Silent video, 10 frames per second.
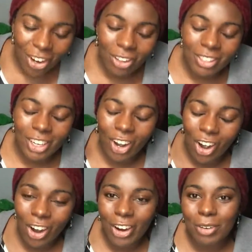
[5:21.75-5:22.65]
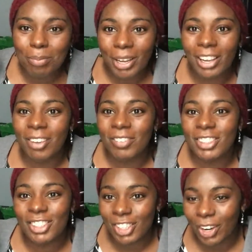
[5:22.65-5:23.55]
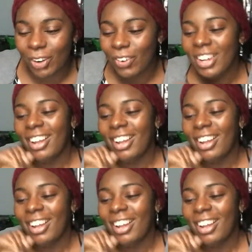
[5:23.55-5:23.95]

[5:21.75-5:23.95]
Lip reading: on the hard paved snow.